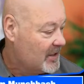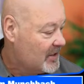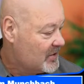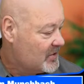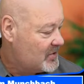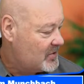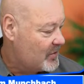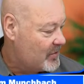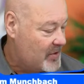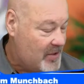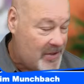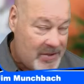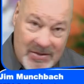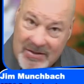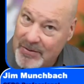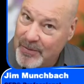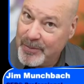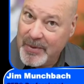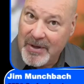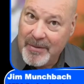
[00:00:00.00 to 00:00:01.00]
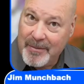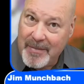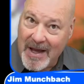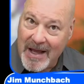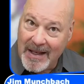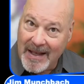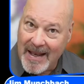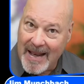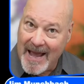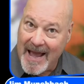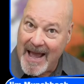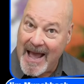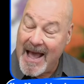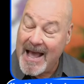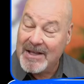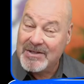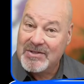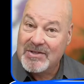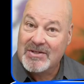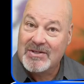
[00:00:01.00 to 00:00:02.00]
So this will be my
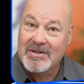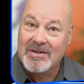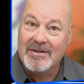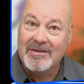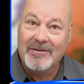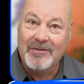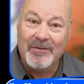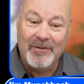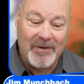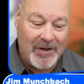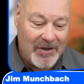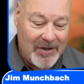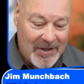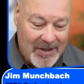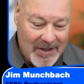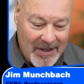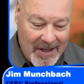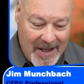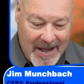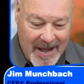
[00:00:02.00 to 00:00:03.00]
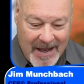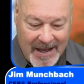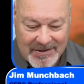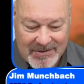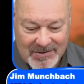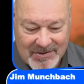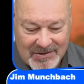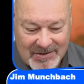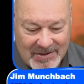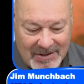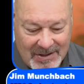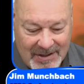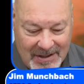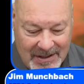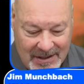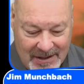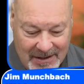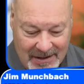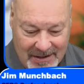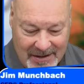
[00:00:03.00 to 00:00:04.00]
last, very last
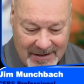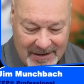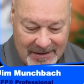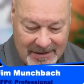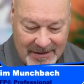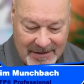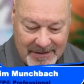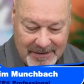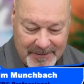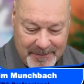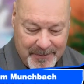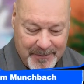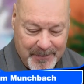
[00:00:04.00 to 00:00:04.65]
uh,